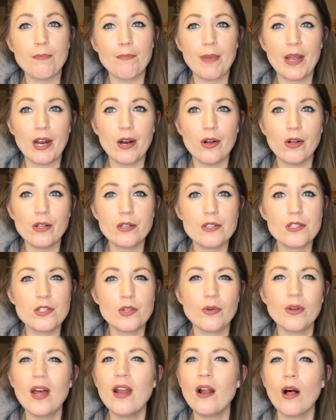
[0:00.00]
in barrels.
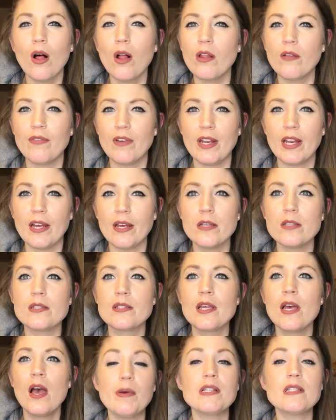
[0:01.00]
So not all of it
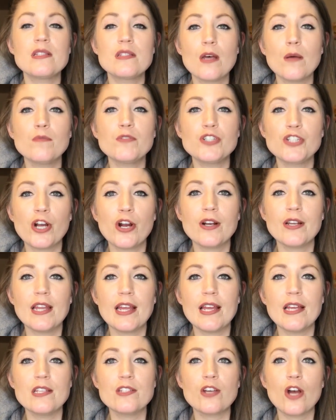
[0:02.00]
is, but some
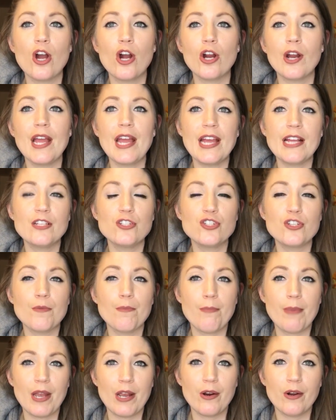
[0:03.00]
Chardonnays are aged
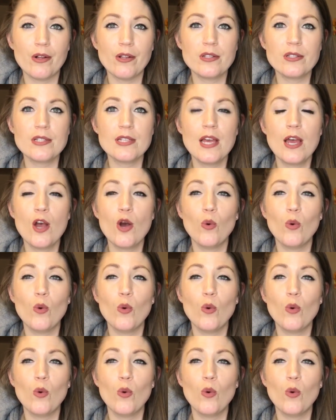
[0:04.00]
in barrels,